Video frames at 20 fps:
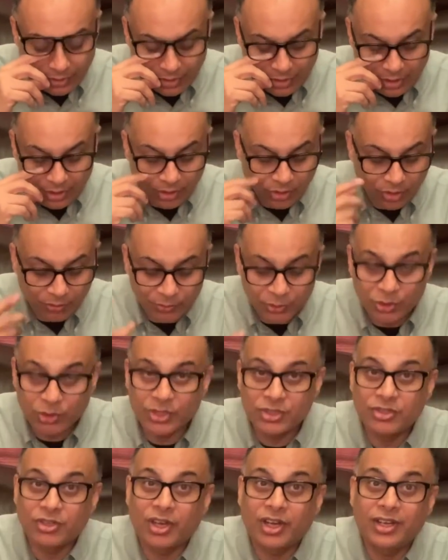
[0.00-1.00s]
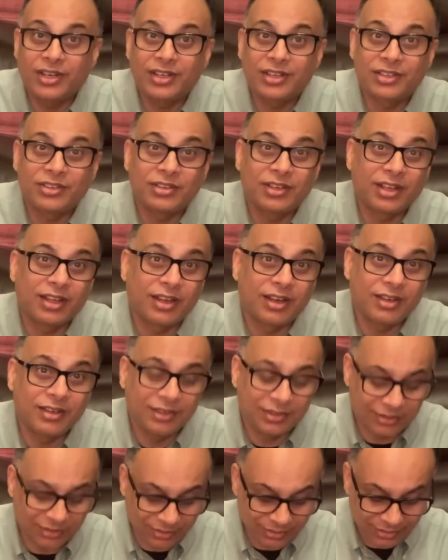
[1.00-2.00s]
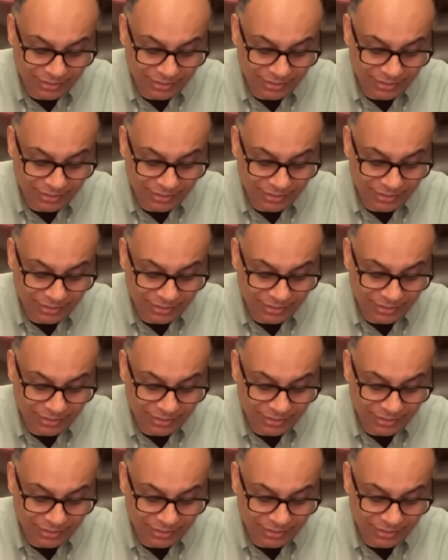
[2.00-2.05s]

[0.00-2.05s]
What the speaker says: I hope you enjoyed it. You learned